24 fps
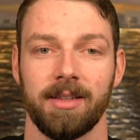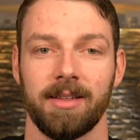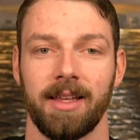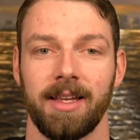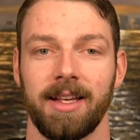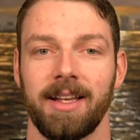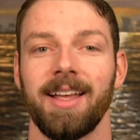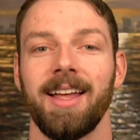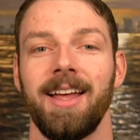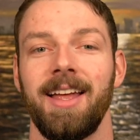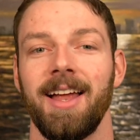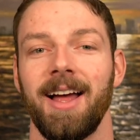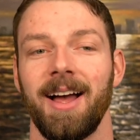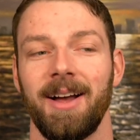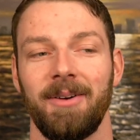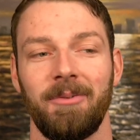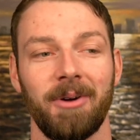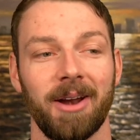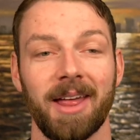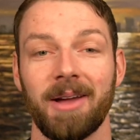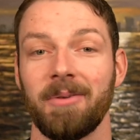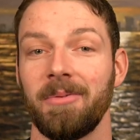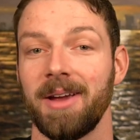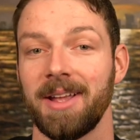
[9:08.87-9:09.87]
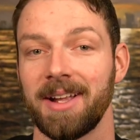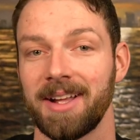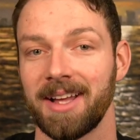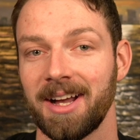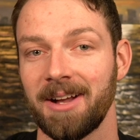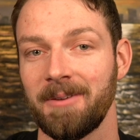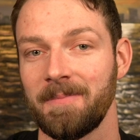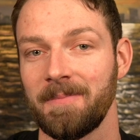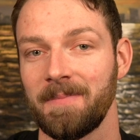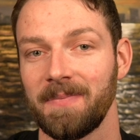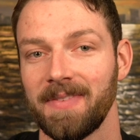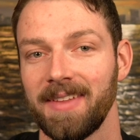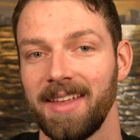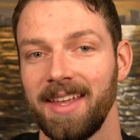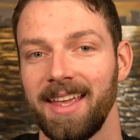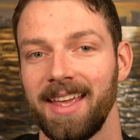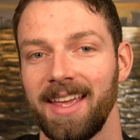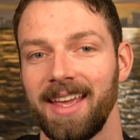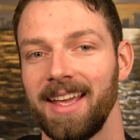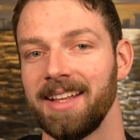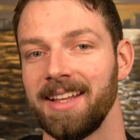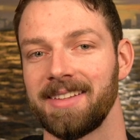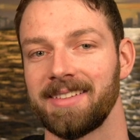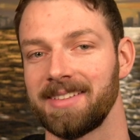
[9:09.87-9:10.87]
Like when I wake up,
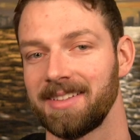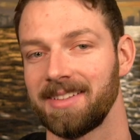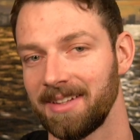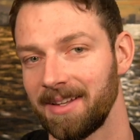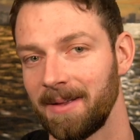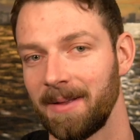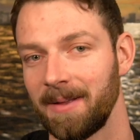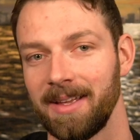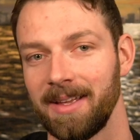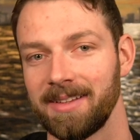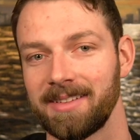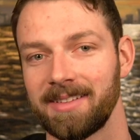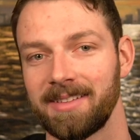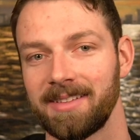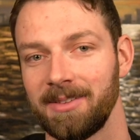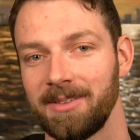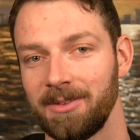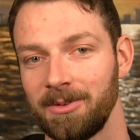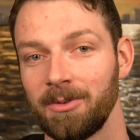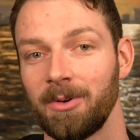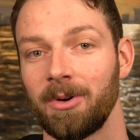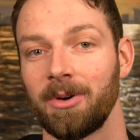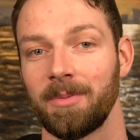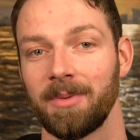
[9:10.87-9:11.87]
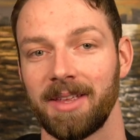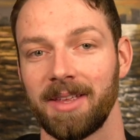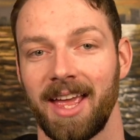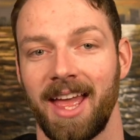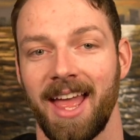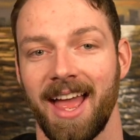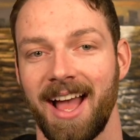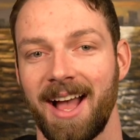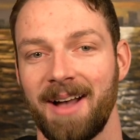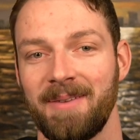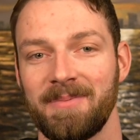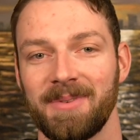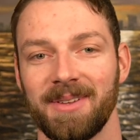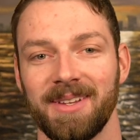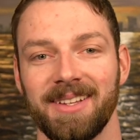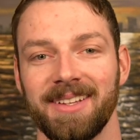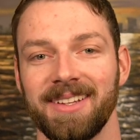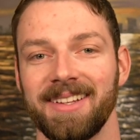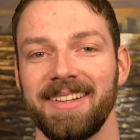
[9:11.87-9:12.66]
it's normally happy.